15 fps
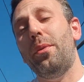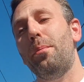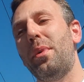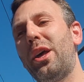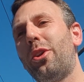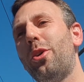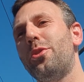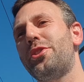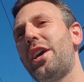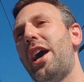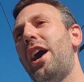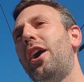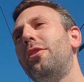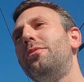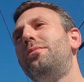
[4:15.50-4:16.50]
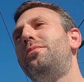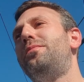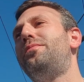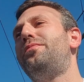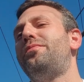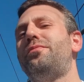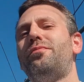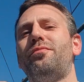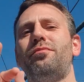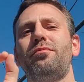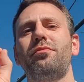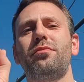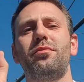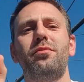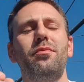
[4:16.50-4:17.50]
it mellows out,
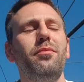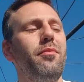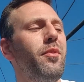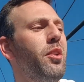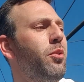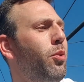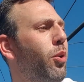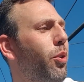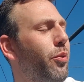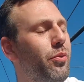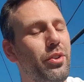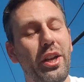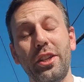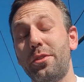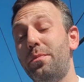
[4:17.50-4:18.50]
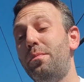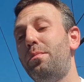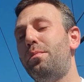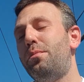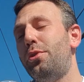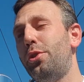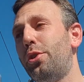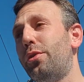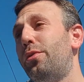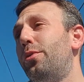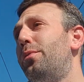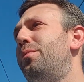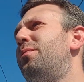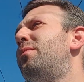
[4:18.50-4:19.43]
oh, it's beautiful.